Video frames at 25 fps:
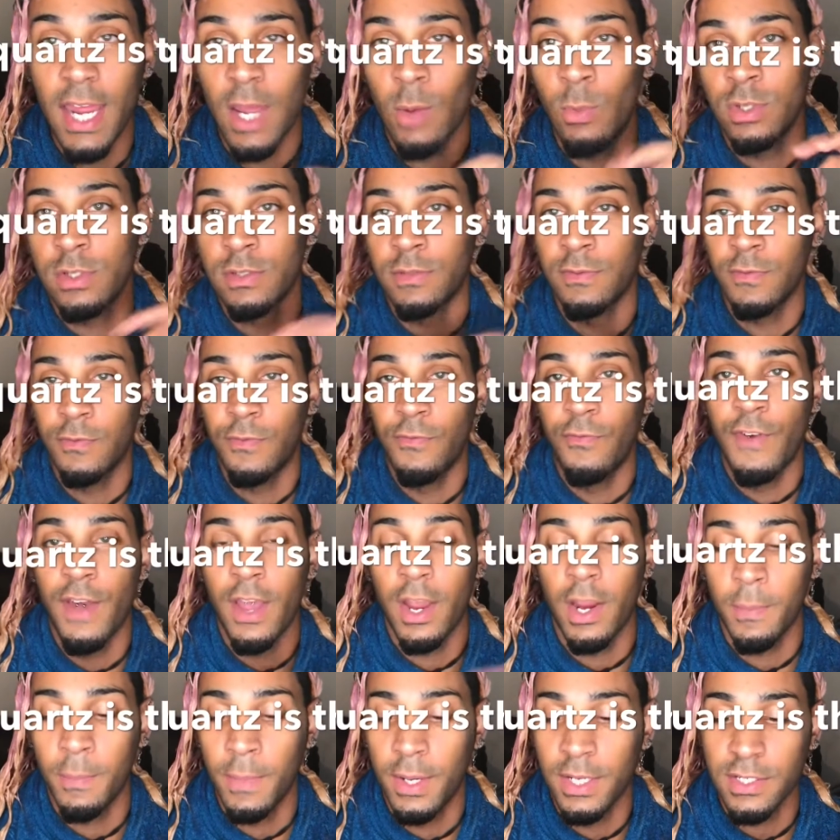it was
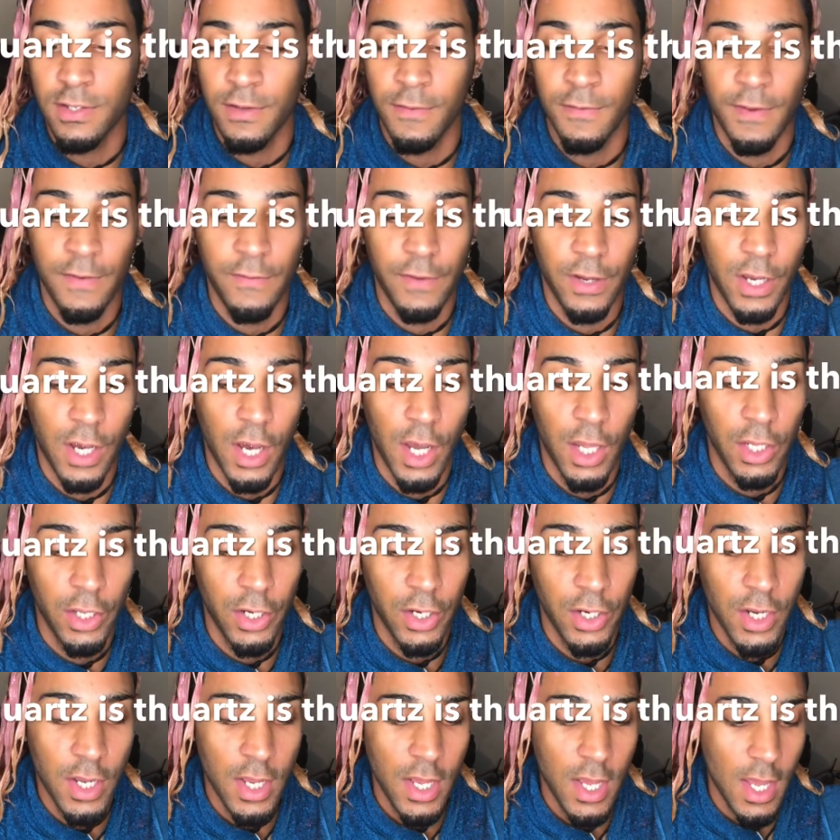very much a vivid color.
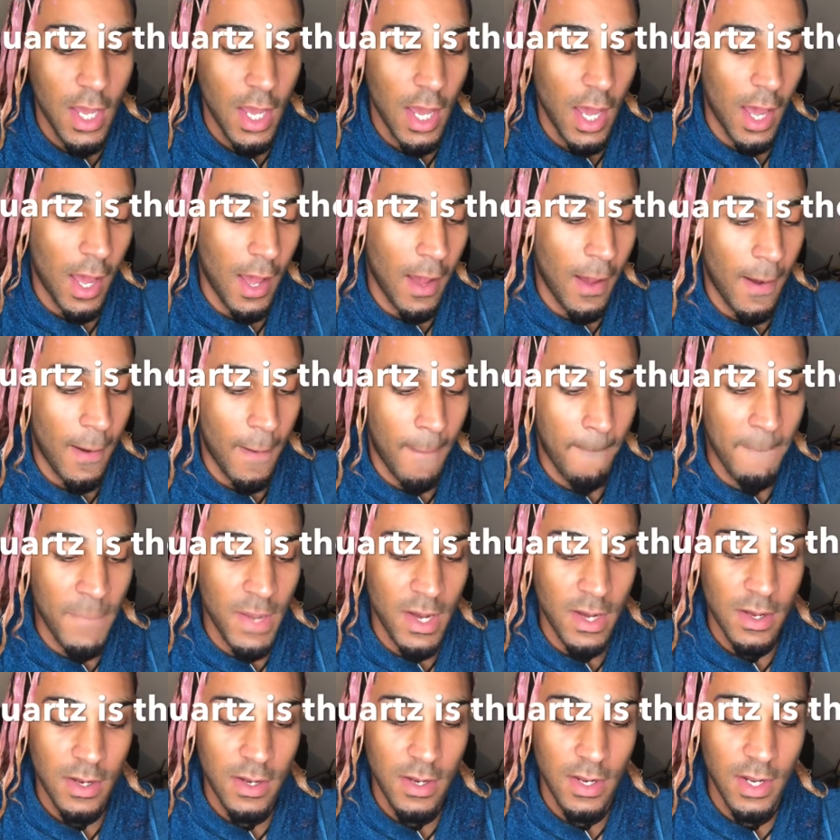
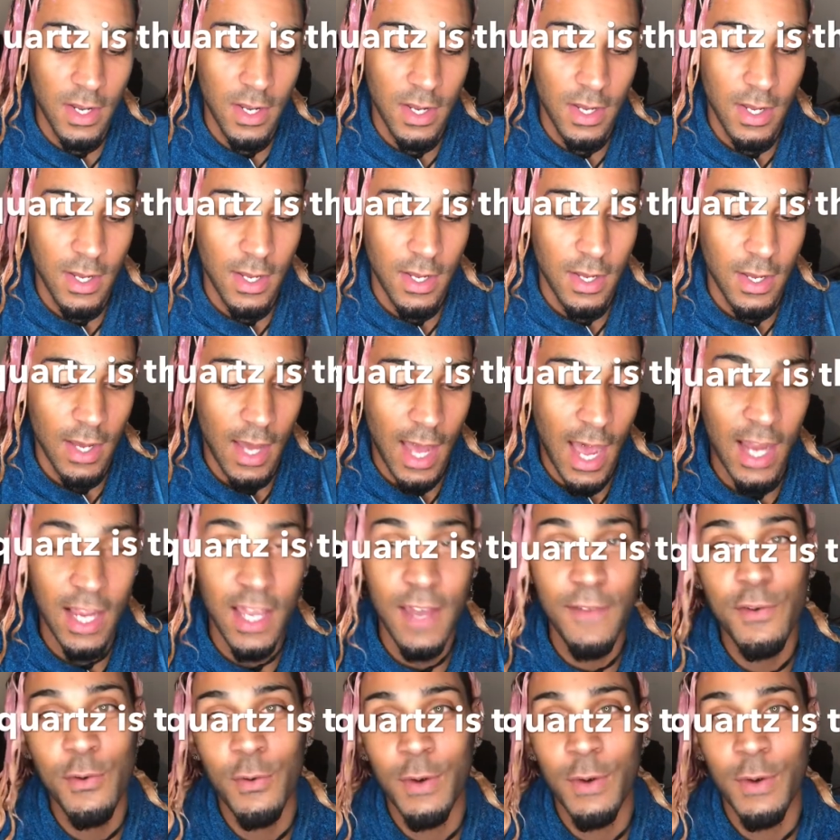I'll give